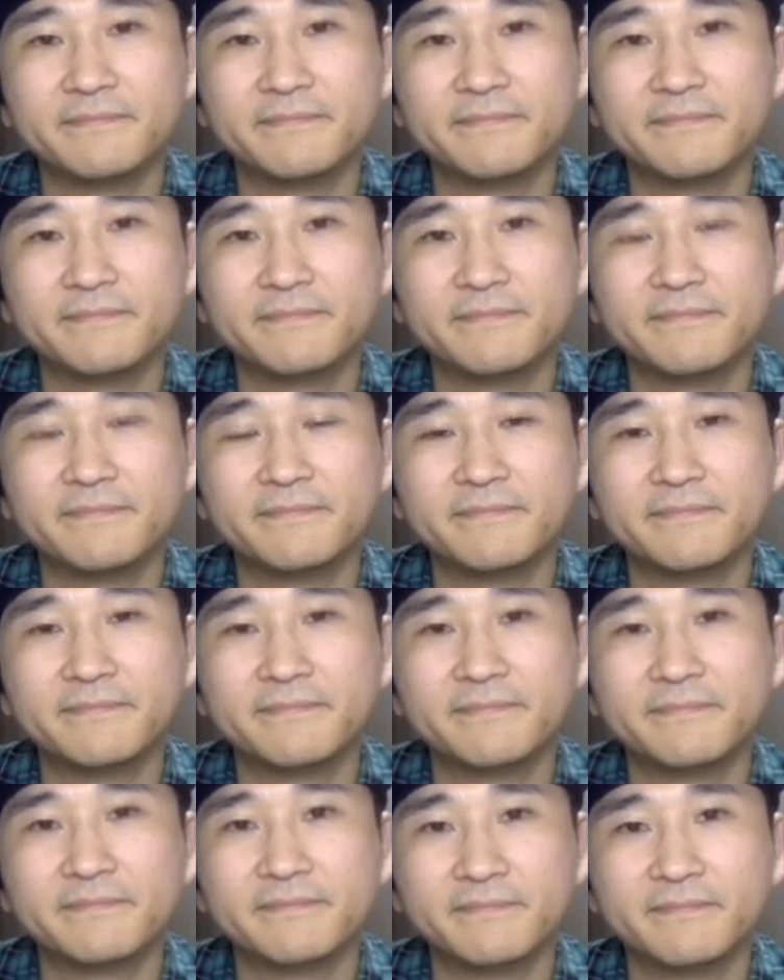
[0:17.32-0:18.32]

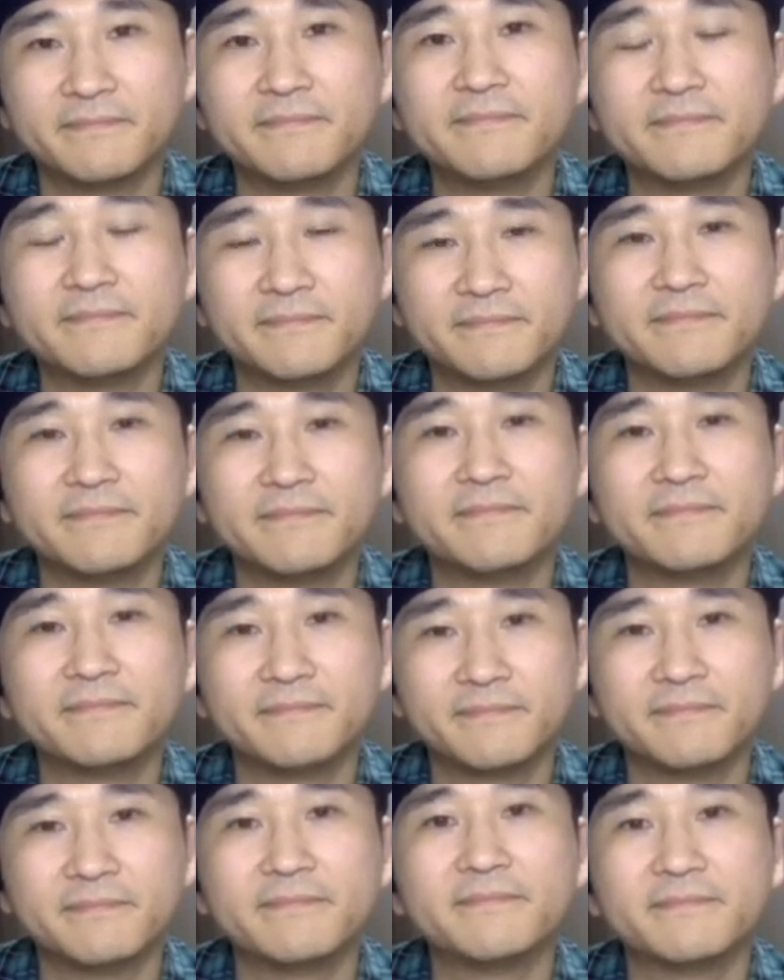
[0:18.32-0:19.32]

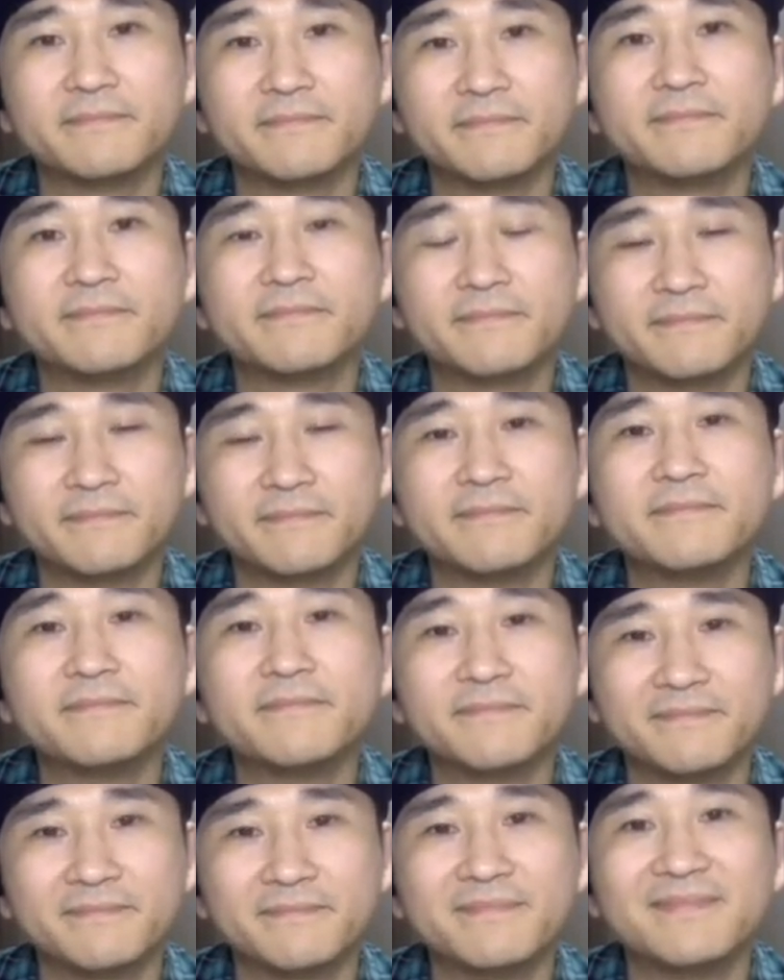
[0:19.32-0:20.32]

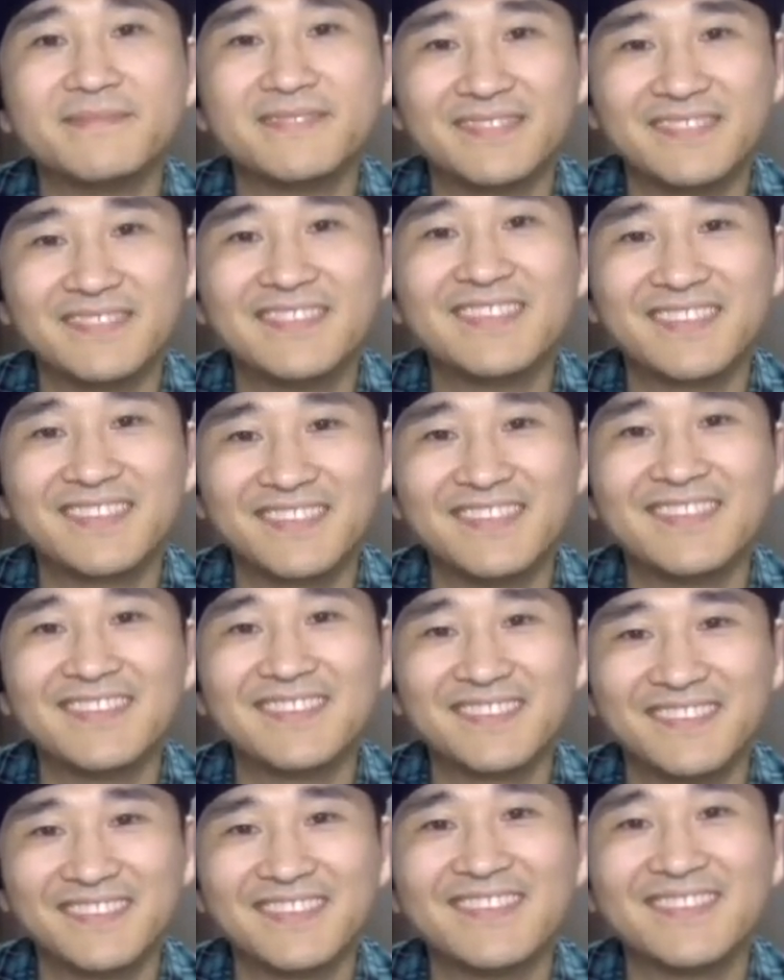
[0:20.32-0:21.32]

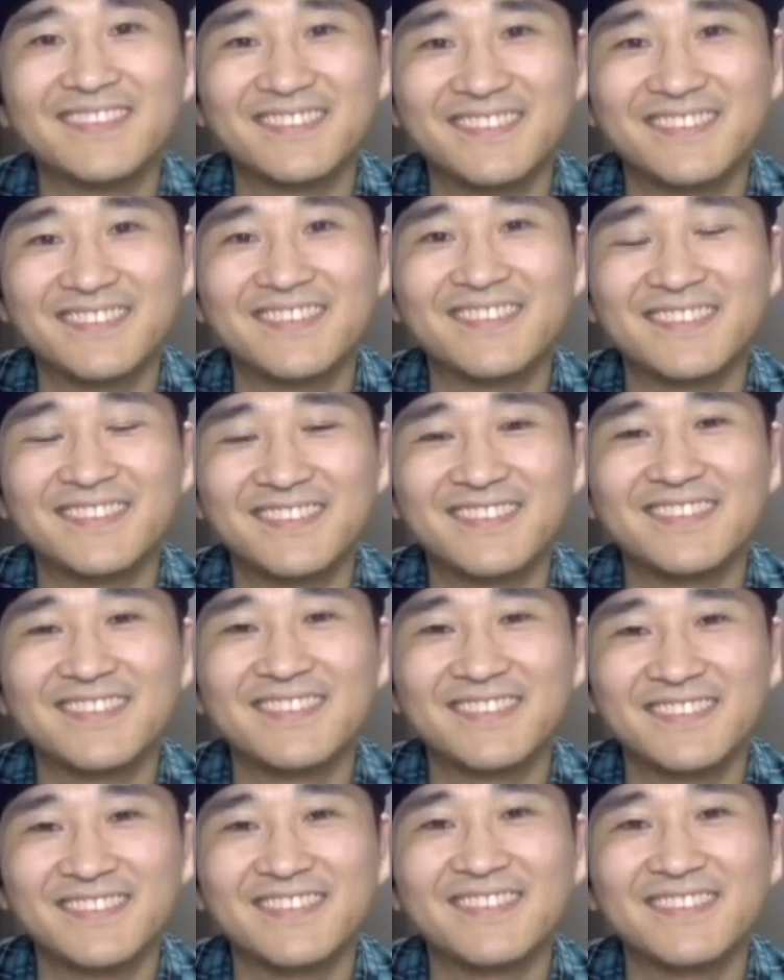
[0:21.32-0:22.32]

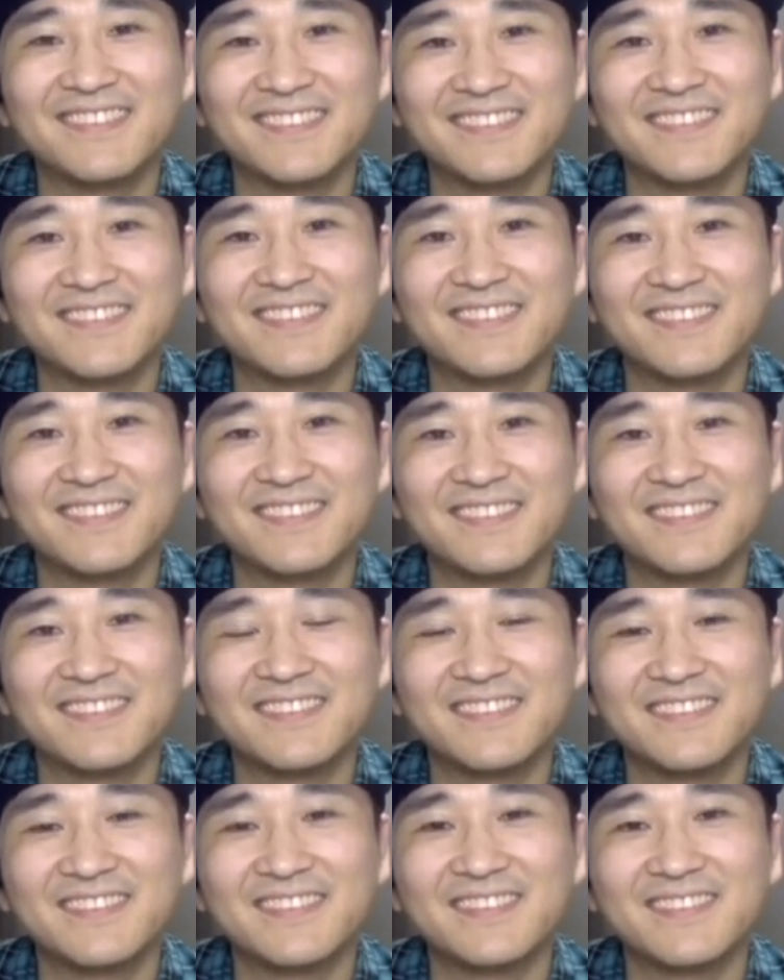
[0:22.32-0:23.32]

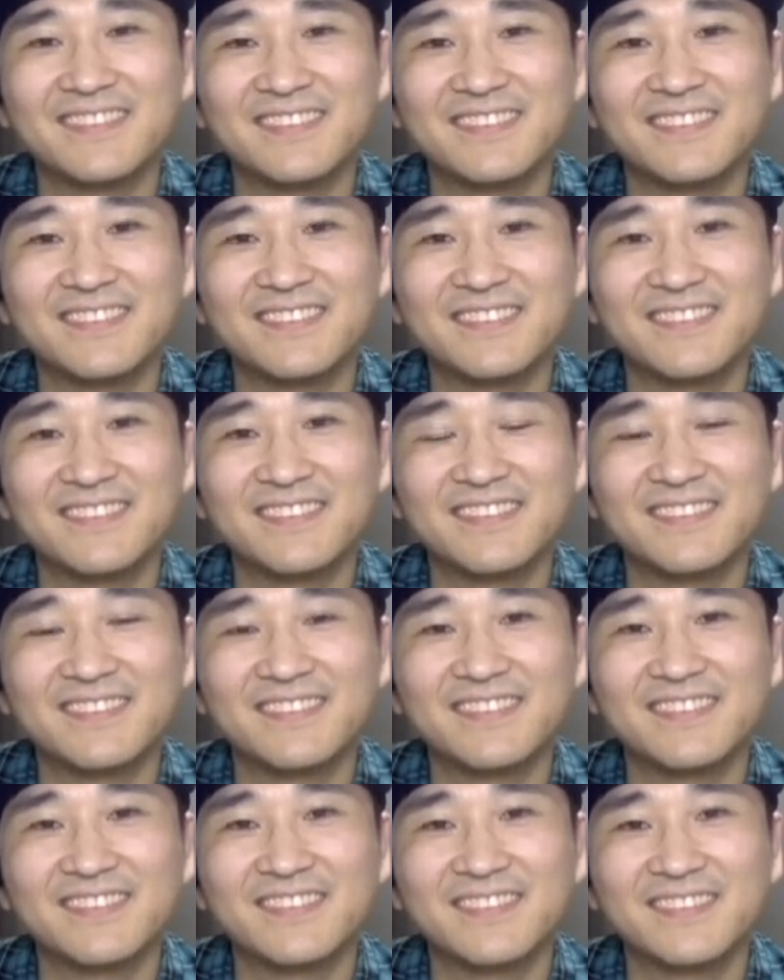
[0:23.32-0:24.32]

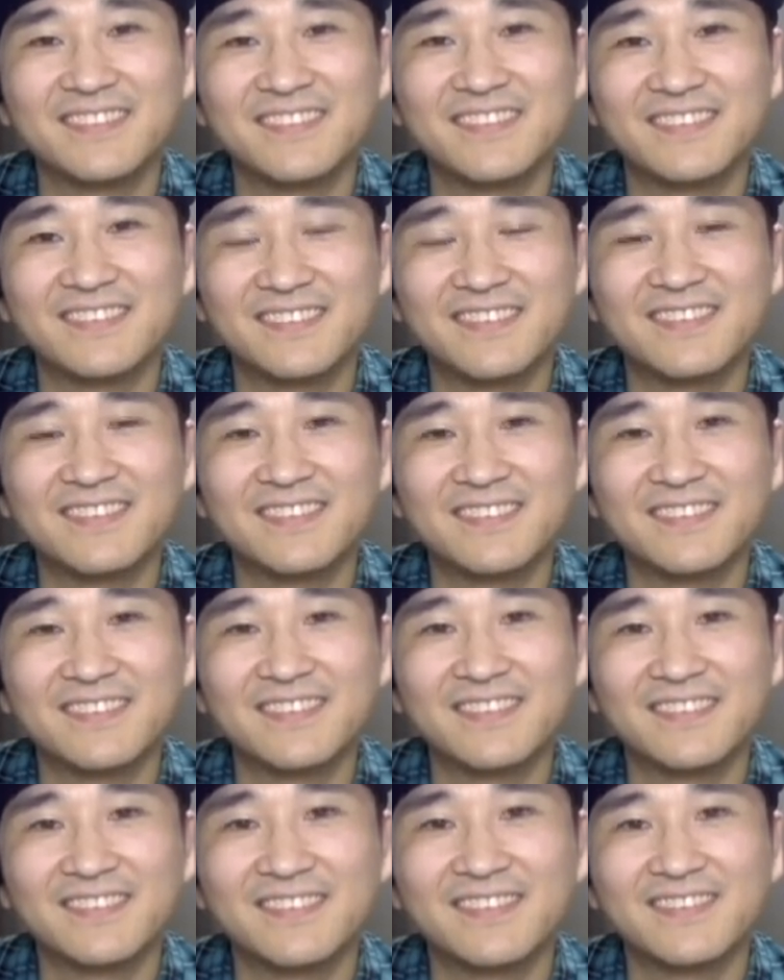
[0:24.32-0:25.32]
(not speaking)